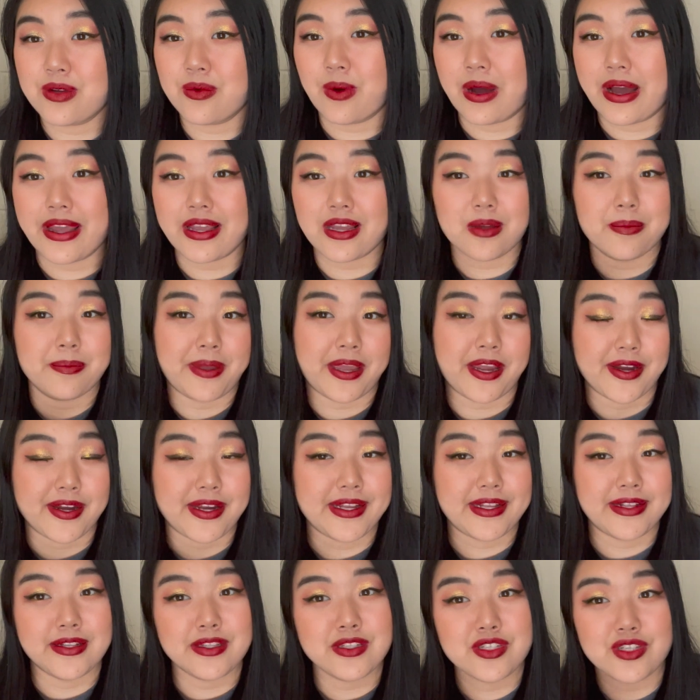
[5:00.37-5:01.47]
why
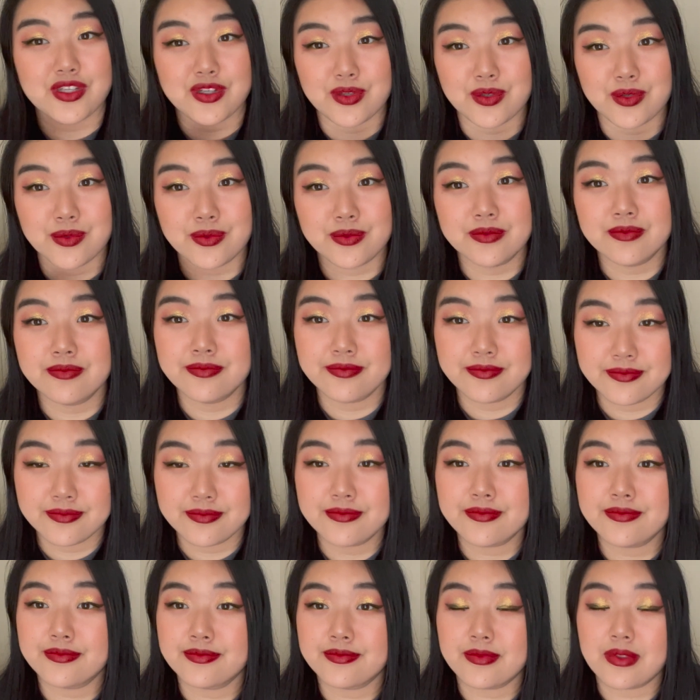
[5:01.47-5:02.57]
comparing to
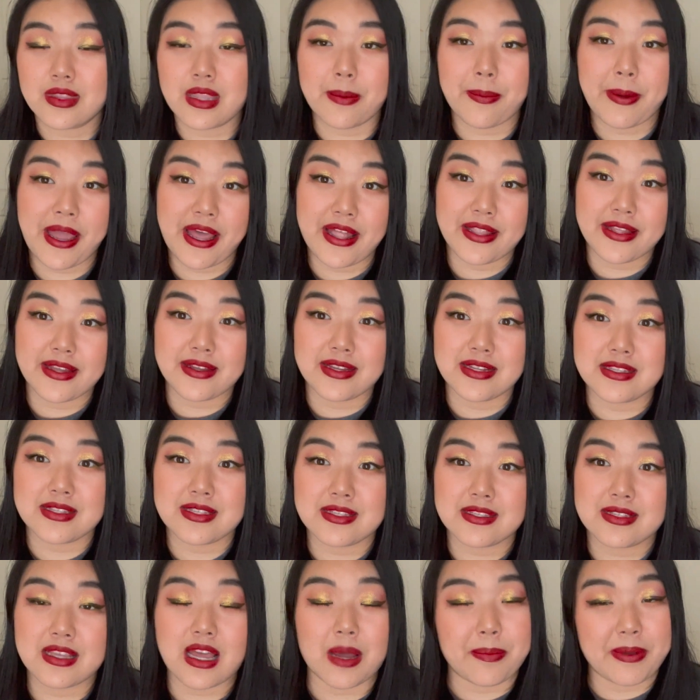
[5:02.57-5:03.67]
the palette
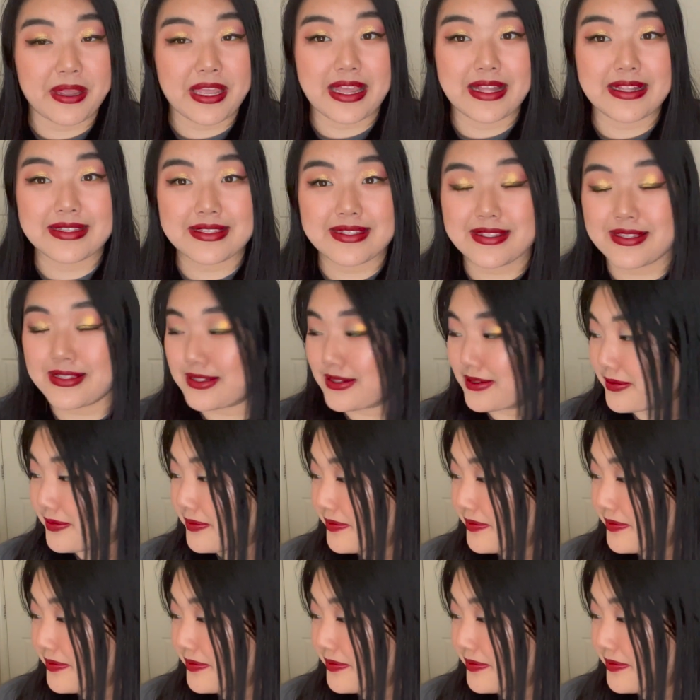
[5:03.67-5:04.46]
it's up against.